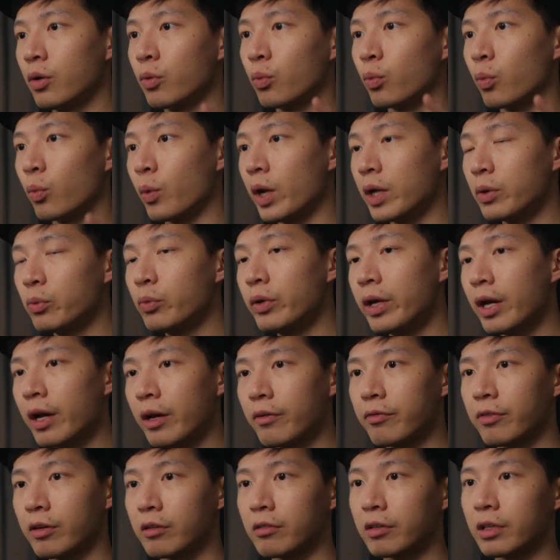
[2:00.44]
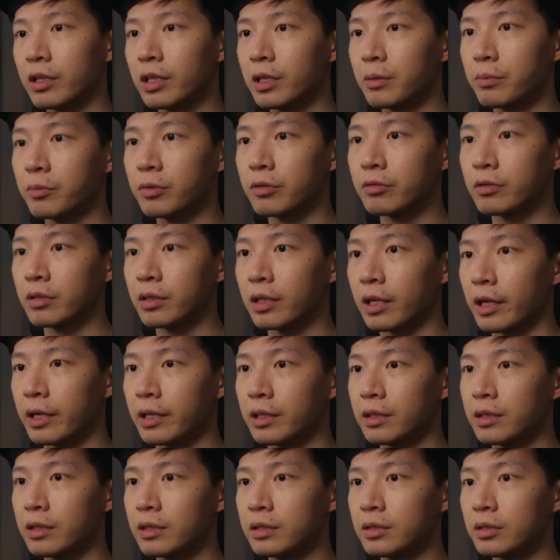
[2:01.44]
when we have our clip
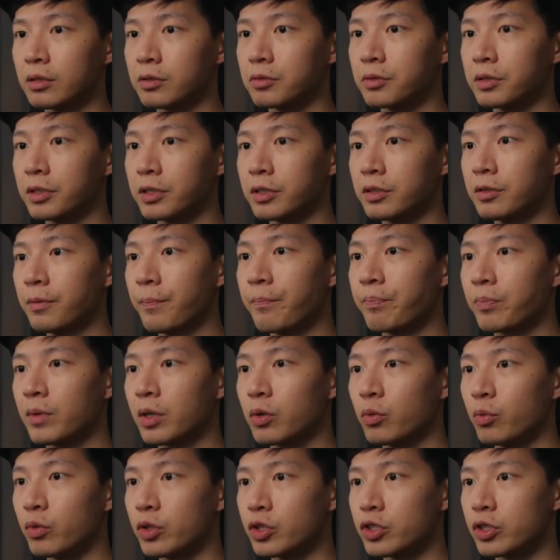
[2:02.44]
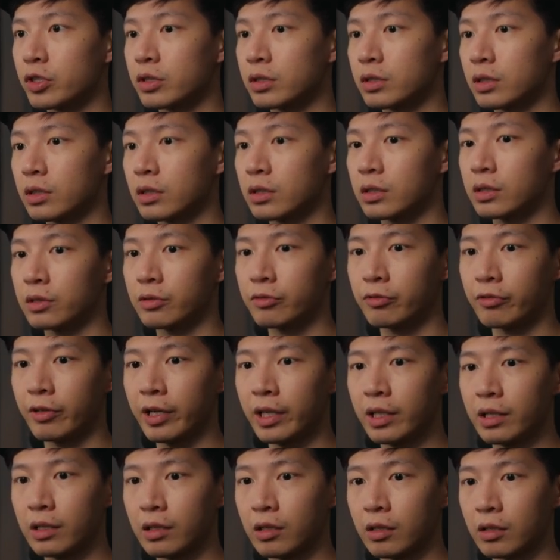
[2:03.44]
like this over here, which is a
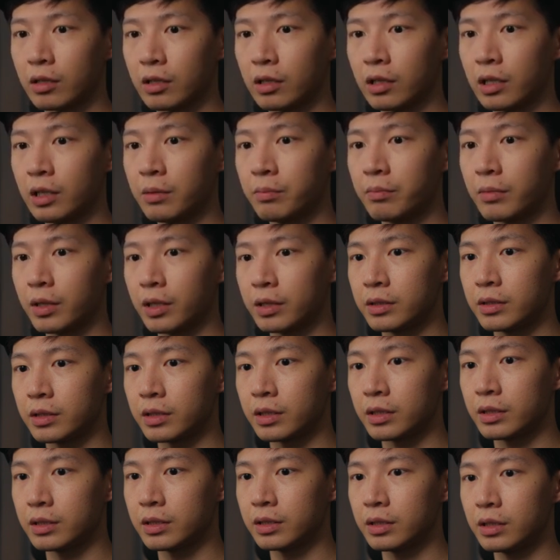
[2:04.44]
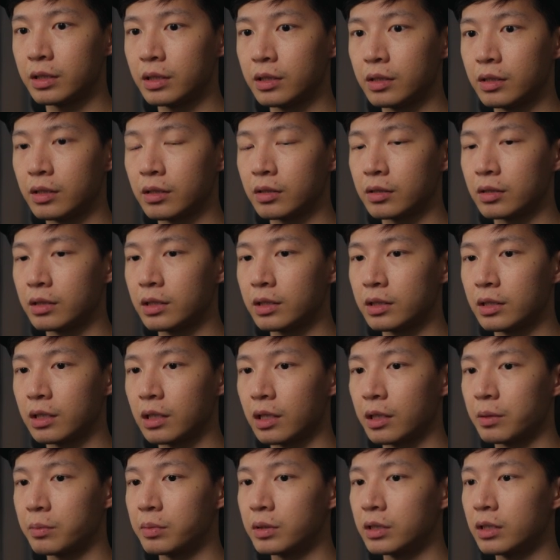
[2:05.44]
red lock clip, as you can see on this
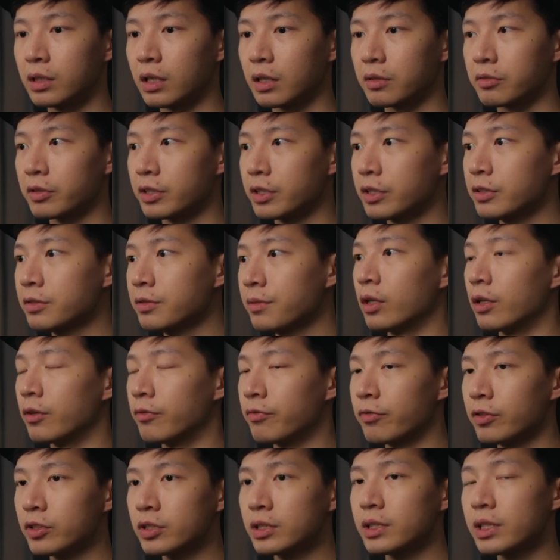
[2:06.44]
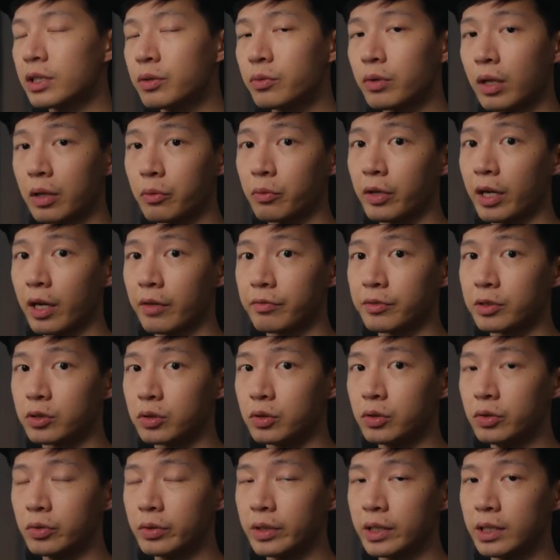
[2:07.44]
label down here, the first thing that we have to
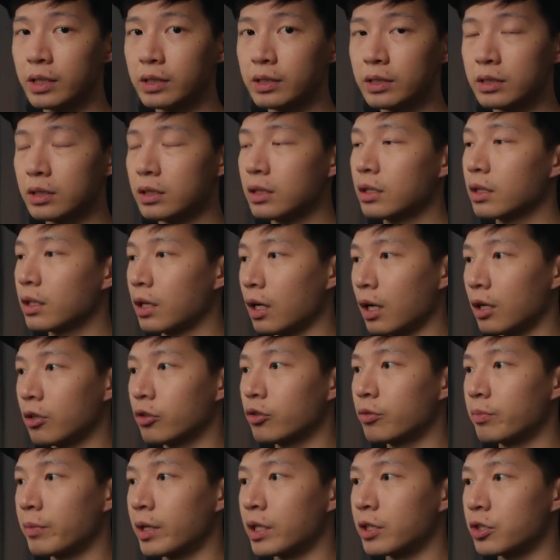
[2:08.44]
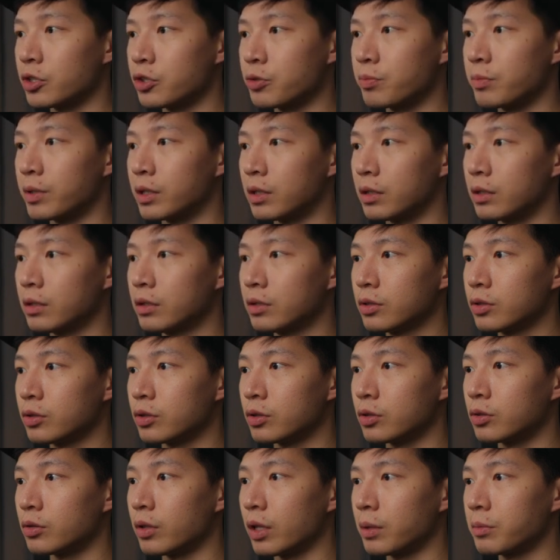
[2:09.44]
do is color management.
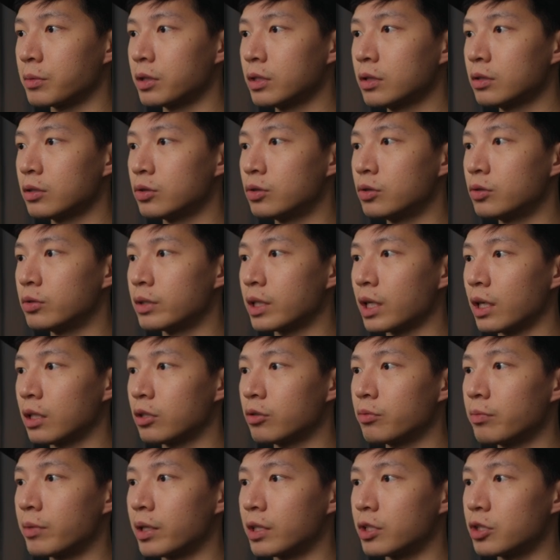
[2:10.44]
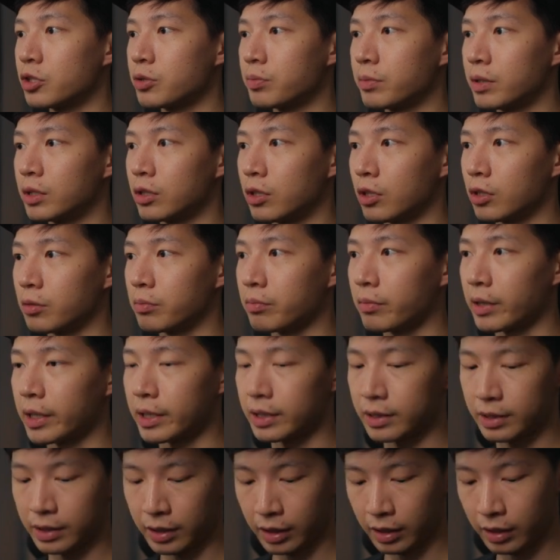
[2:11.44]
So I'm gonna do color management on my
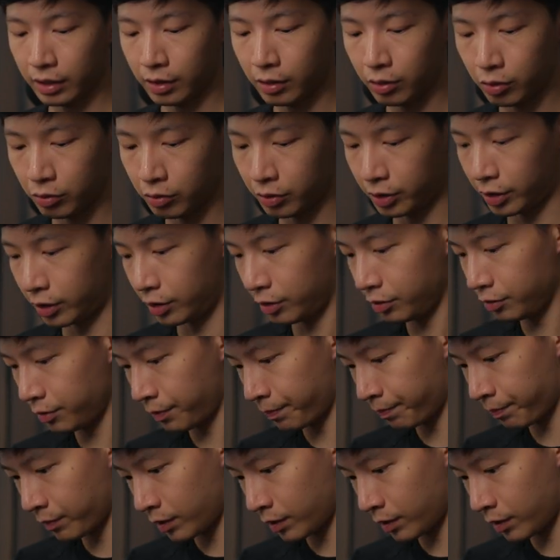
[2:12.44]
second node here.